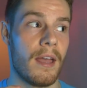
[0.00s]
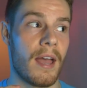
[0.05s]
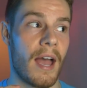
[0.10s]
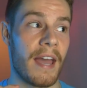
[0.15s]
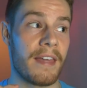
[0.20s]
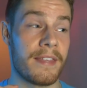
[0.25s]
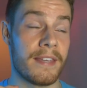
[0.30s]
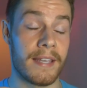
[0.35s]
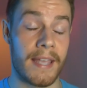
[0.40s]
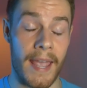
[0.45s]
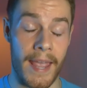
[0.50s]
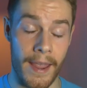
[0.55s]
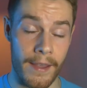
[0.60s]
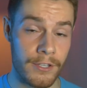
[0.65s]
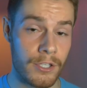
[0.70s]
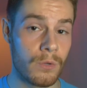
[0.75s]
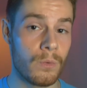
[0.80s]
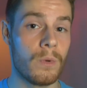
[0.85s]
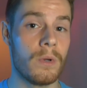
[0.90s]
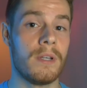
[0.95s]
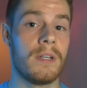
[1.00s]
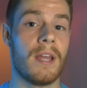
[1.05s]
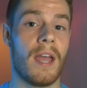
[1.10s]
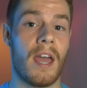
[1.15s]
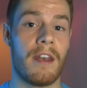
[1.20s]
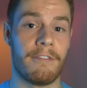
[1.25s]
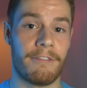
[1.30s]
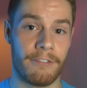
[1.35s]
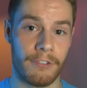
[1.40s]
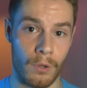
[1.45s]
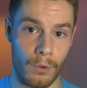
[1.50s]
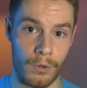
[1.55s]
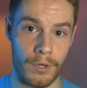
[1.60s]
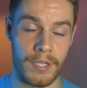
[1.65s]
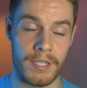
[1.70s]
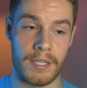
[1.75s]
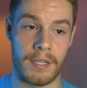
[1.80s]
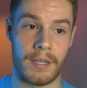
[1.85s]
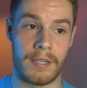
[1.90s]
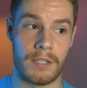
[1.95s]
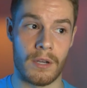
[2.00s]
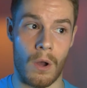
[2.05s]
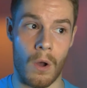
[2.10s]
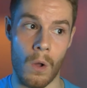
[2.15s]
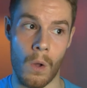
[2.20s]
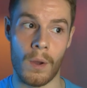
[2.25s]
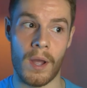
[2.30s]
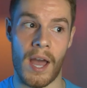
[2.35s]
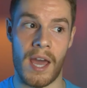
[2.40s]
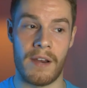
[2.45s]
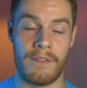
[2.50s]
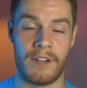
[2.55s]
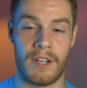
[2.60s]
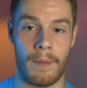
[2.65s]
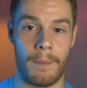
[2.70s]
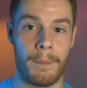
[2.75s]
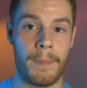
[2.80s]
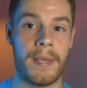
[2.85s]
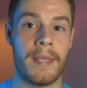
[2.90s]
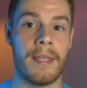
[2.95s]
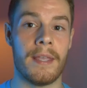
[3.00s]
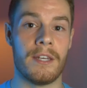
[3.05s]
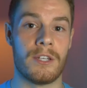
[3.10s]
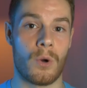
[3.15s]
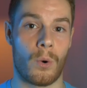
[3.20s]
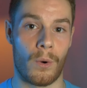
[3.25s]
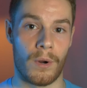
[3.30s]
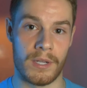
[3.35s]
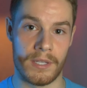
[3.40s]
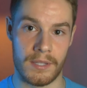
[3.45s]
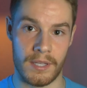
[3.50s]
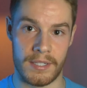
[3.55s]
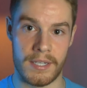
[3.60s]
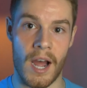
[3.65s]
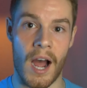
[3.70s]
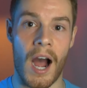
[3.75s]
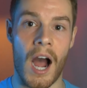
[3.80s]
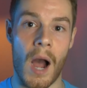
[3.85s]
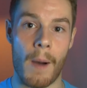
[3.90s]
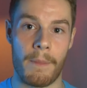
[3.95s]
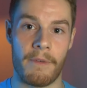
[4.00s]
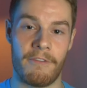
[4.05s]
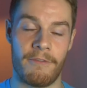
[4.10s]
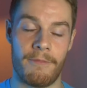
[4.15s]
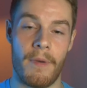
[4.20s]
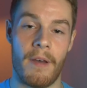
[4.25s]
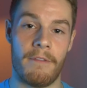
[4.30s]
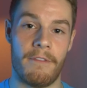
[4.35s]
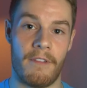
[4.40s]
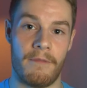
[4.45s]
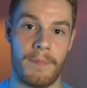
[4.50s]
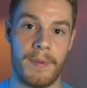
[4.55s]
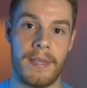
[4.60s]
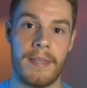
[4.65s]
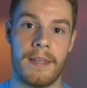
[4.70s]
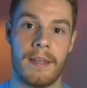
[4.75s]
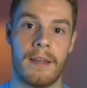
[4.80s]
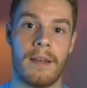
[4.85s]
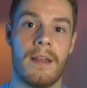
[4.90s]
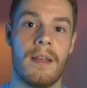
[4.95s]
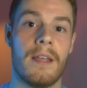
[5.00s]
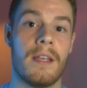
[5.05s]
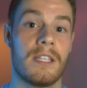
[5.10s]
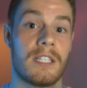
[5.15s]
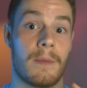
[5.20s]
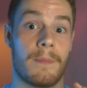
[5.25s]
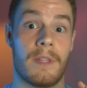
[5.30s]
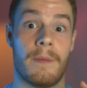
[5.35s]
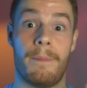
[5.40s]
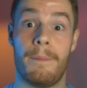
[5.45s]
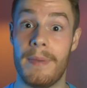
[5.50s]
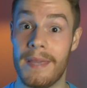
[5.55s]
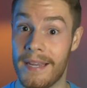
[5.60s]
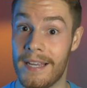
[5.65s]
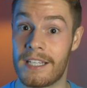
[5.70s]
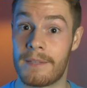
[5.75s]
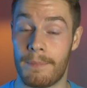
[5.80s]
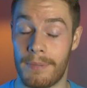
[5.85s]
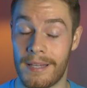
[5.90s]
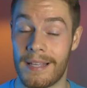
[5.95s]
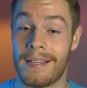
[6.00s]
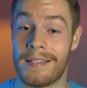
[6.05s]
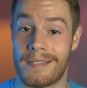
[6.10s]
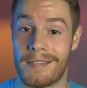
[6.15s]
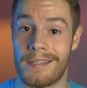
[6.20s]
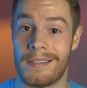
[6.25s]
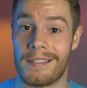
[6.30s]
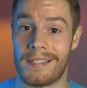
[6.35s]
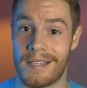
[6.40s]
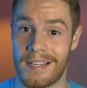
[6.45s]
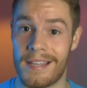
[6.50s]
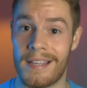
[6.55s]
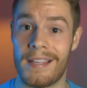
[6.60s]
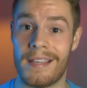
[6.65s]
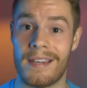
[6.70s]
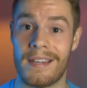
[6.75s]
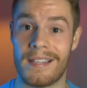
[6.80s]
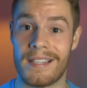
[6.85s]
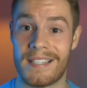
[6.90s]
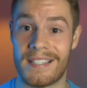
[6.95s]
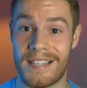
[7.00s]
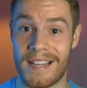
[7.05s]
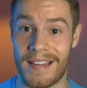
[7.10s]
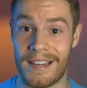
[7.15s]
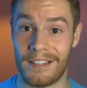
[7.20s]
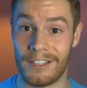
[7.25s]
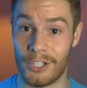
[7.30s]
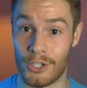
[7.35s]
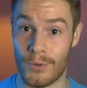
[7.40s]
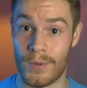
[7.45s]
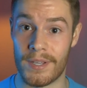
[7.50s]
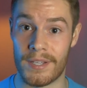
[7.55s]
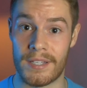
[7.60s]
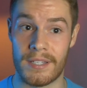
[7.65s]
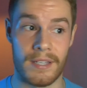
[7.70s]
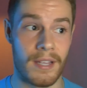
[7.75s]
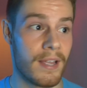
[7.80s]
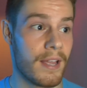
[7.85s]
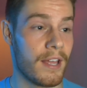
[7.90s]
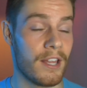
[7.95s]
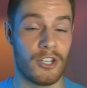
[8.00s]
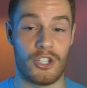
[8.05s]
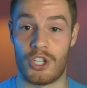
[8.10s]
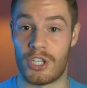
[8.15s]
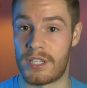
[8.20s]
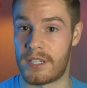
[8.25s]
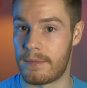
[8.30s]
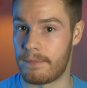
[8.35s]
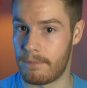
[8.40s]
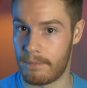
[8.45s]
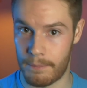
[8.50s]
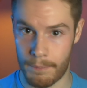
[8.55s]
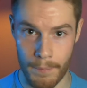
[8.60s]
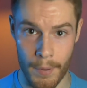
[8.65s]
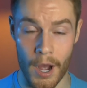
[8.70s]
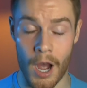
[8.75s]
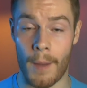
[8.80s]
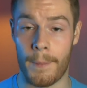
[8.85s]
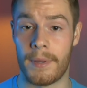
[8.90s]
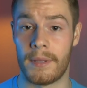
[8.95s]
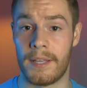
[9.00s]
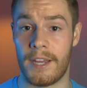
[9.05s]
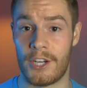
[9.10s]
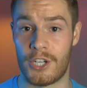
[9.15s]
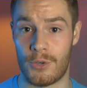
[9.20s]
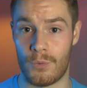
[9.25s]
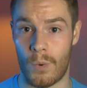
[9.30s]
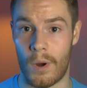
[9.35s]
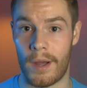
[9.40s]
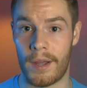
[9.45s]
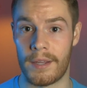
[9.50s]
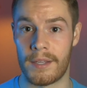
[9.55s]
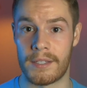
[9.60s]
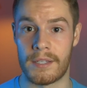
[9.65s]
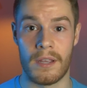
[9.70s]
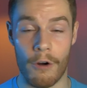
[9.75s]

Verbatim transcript: I think Hazelwood and Florissant all kind of compete towards the top of, of, of being some of the biggest places in St. Louis, just population wise.